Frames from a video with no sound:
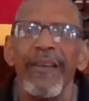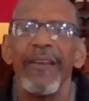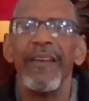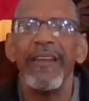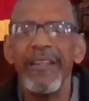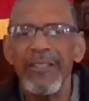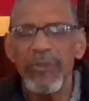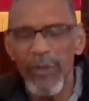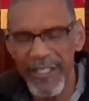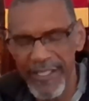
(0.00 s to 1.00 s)
Here's what
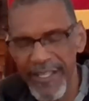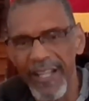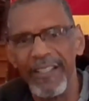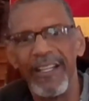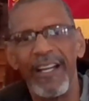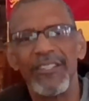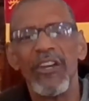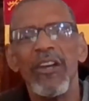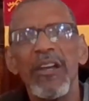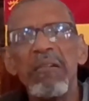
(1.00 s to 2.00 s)
it's telling us
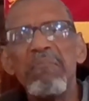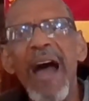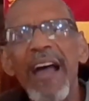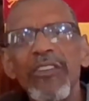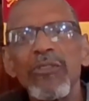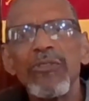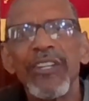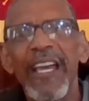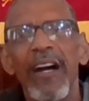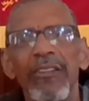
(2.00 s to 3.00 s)
Matthew's
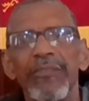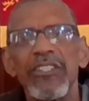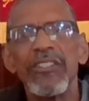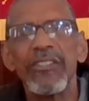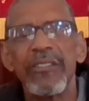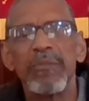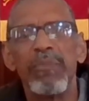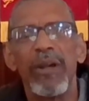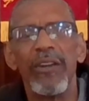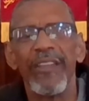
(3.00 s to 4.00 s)
account of Jesus'
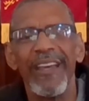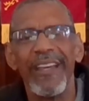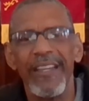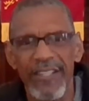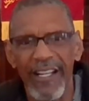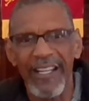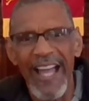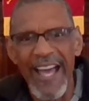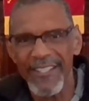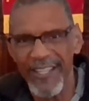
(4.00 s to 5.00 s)
birth is a
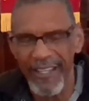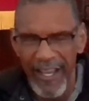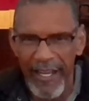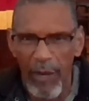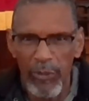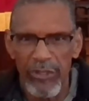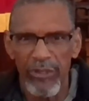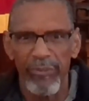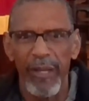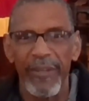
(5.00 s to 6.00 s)
classic, and I want you to
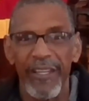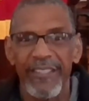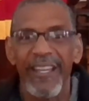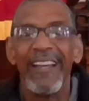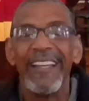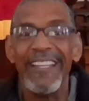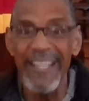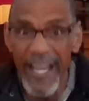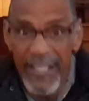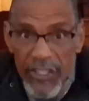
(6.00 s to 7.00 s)
remember this
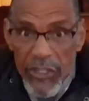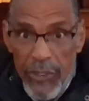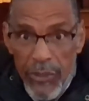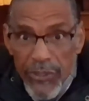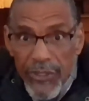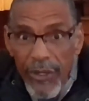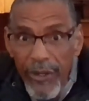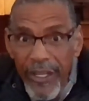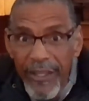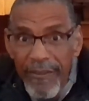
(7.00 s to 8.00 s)
yes, you story.
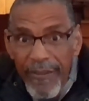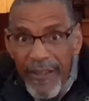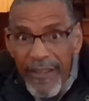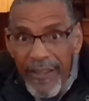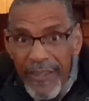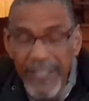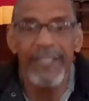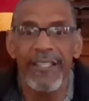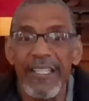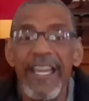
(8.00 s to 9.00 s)
This is a
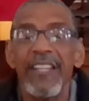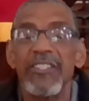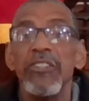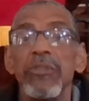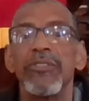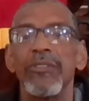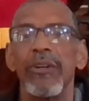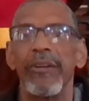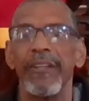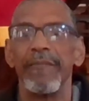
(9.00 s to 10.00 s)
yes, you story.
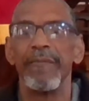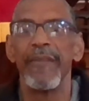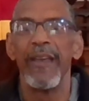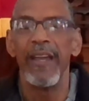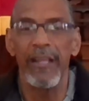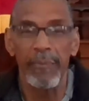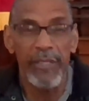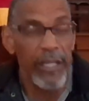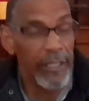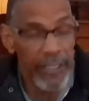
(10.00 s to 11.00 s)
And I'm
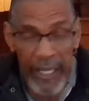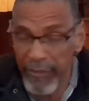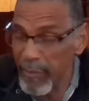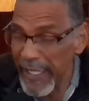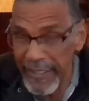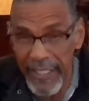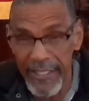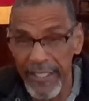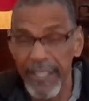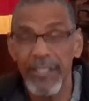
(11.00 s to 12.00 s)
telling everybody that's
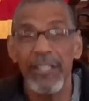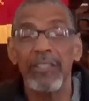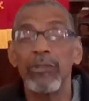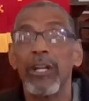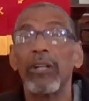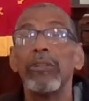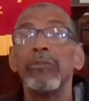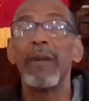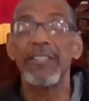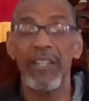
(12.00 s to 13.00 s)
listening to include
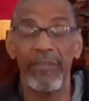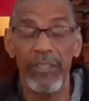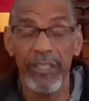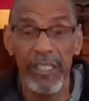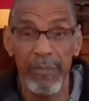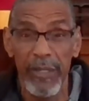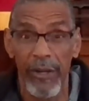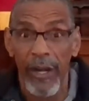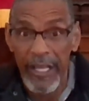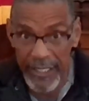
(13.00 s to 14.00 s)
myself looking in the mirror.
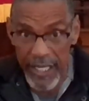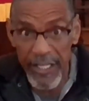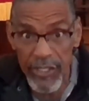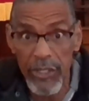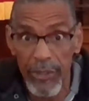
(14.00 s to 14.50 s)
Yes, you.